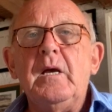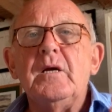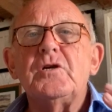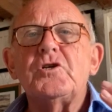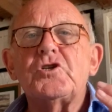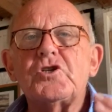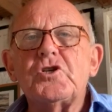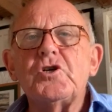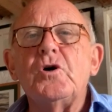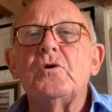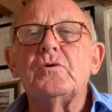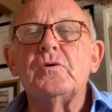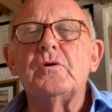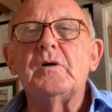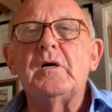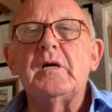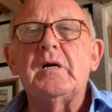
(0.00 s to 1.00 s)

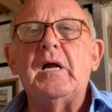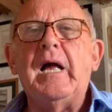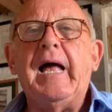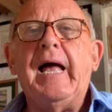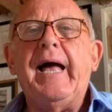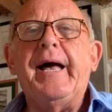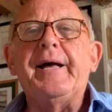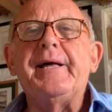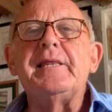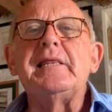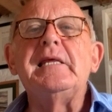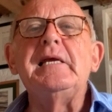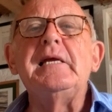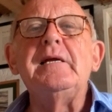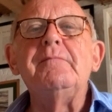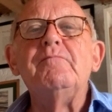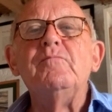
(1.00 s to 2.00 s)
So
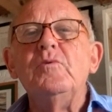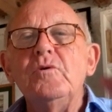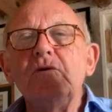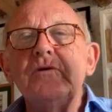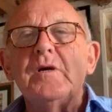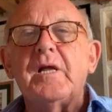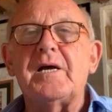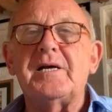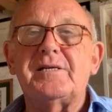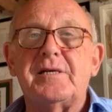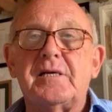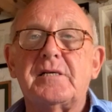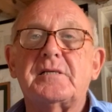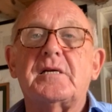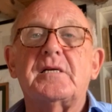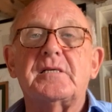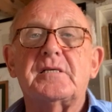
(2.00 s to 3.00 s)
the moonlight,
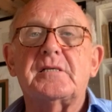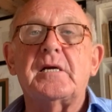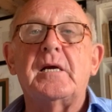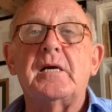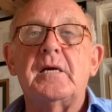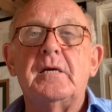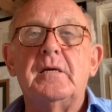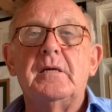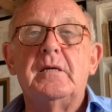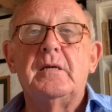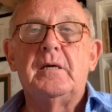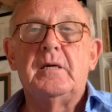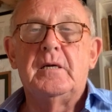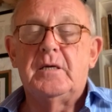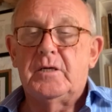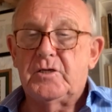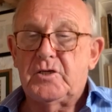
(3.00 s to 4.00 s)
as I say,
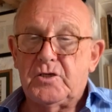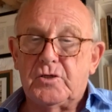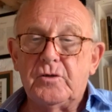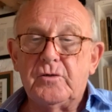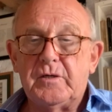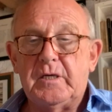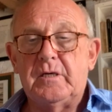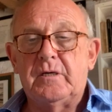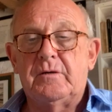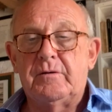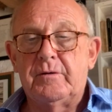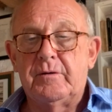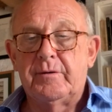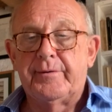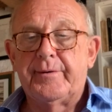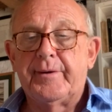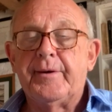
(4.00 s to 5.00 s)
stood in
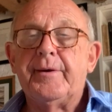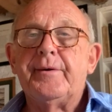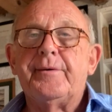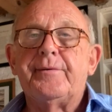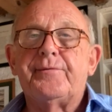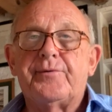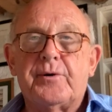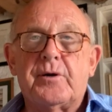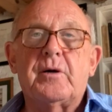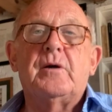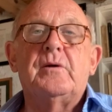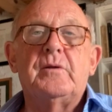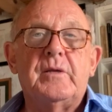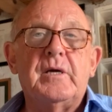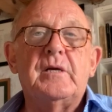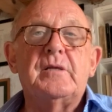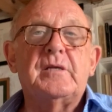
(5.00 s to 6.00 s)
for
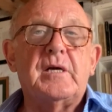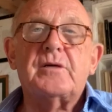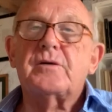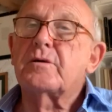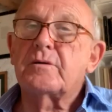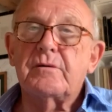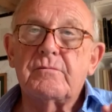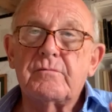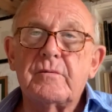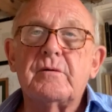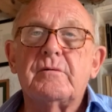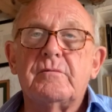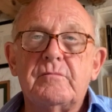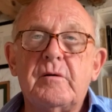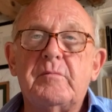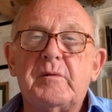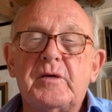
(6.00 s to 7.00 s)
that
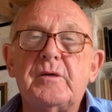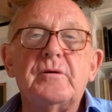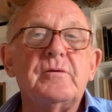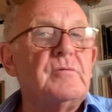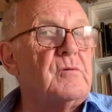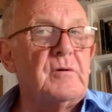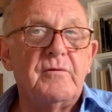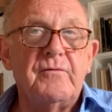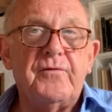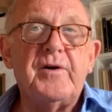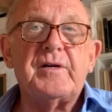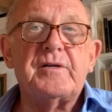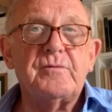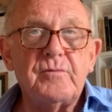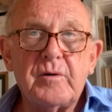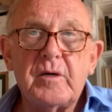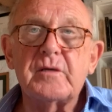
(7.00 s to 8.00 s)
woman who, in
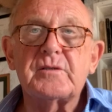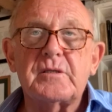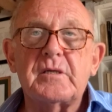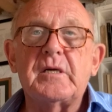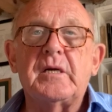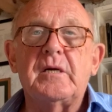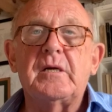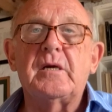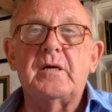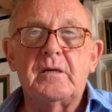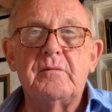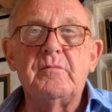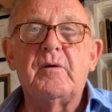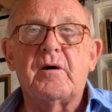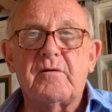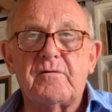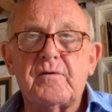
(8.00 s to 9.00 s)
fact, was a
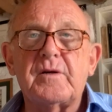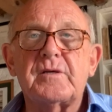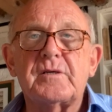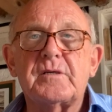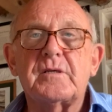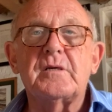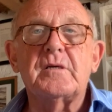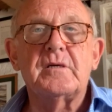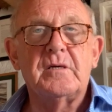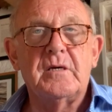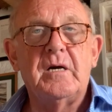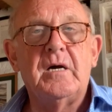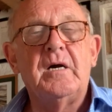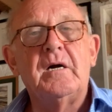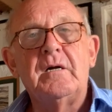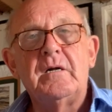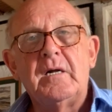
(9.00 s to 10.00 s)
marvelous
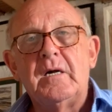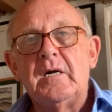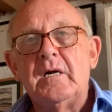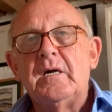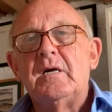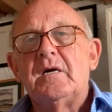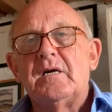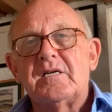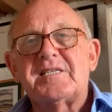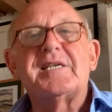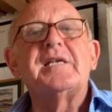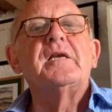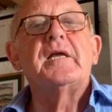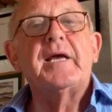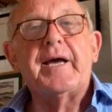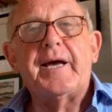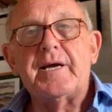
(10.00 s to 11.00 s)

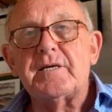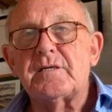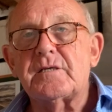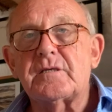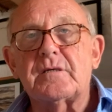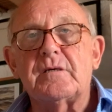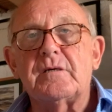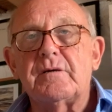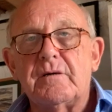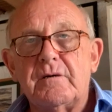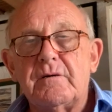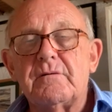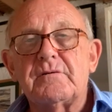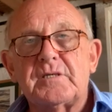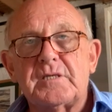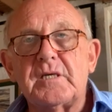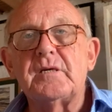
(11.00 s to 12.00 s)
cineast,
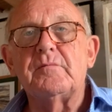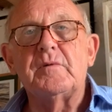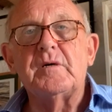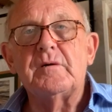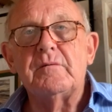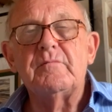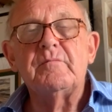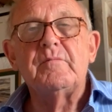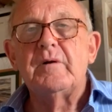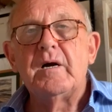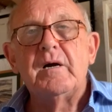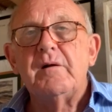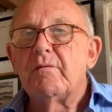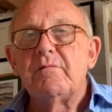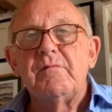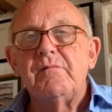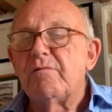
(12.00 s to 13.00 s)
cinema
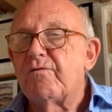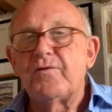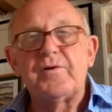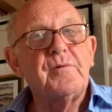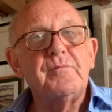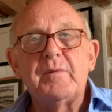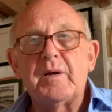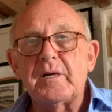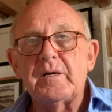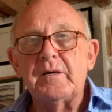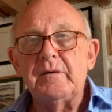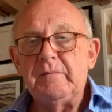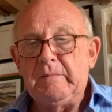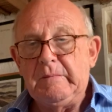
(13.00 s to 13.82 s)
filmmaker,